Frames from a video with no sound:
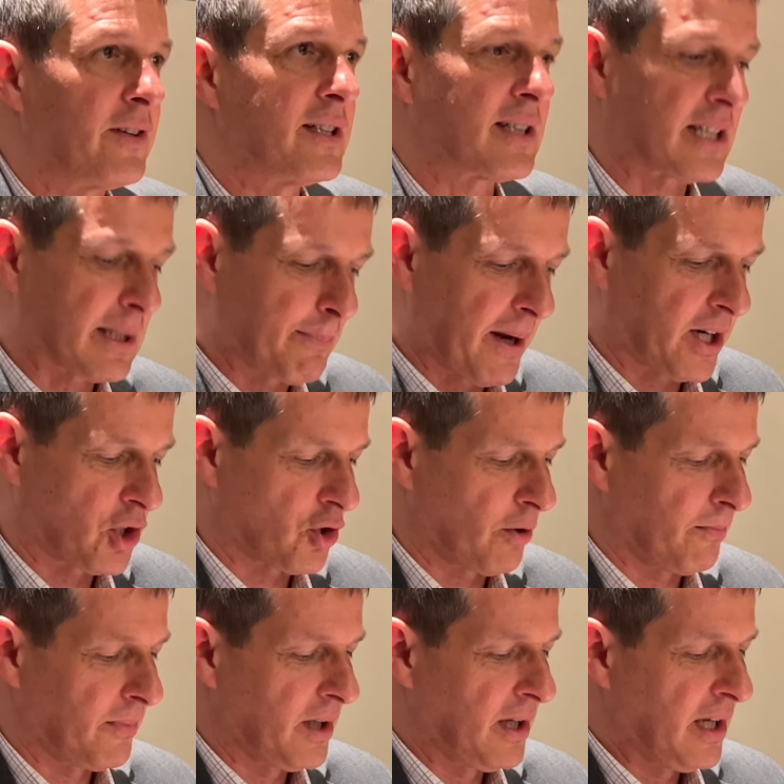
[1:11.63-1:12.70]
is a
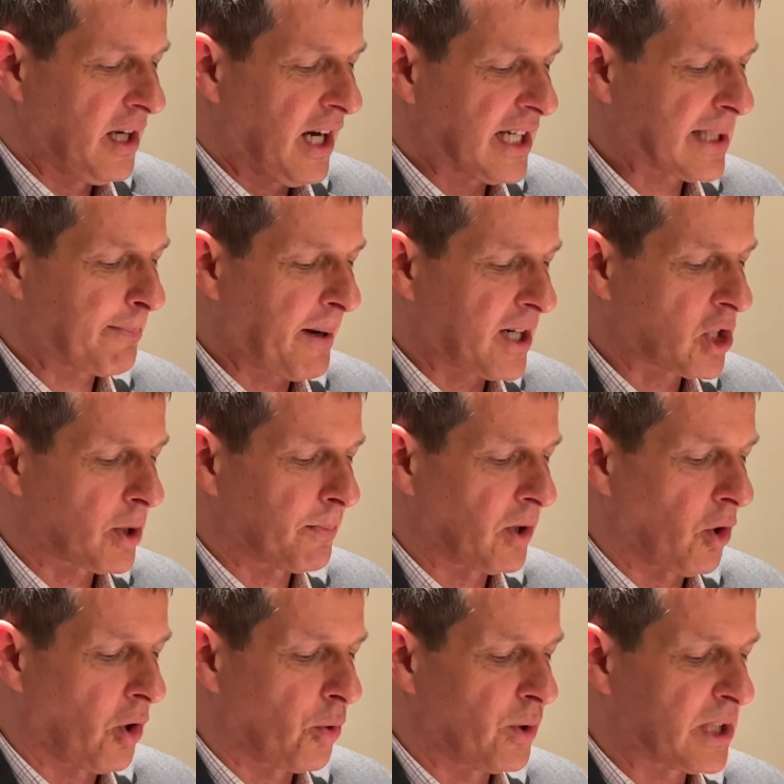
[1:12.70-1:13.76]
spectrum
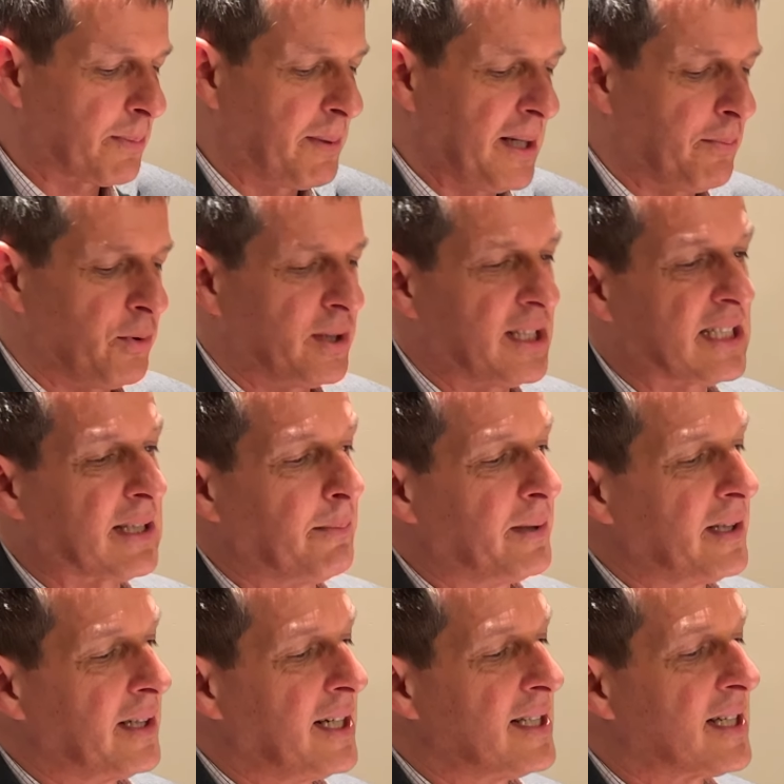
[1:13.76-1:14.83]
along which people with
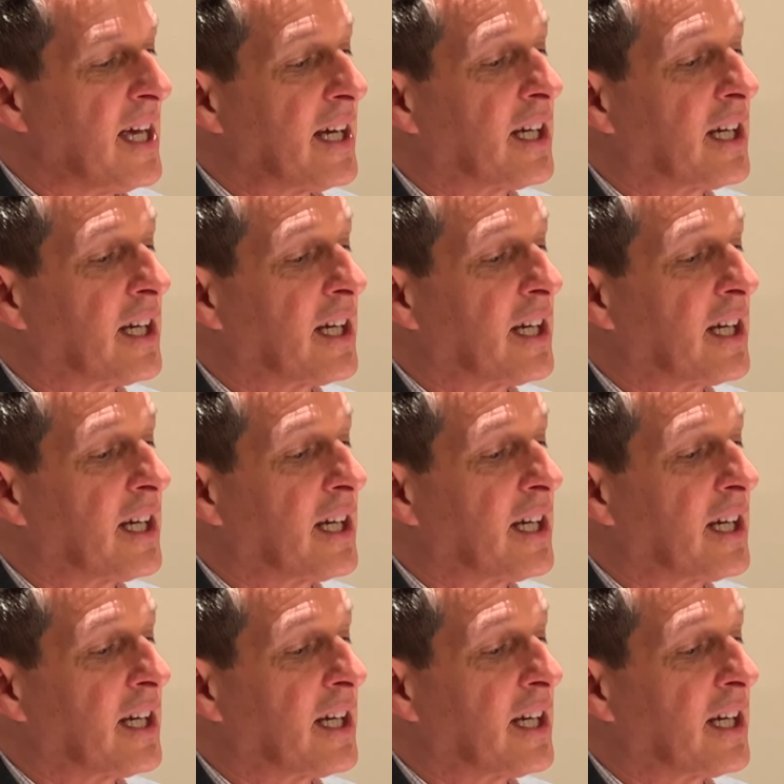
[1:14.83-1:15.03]
disabilities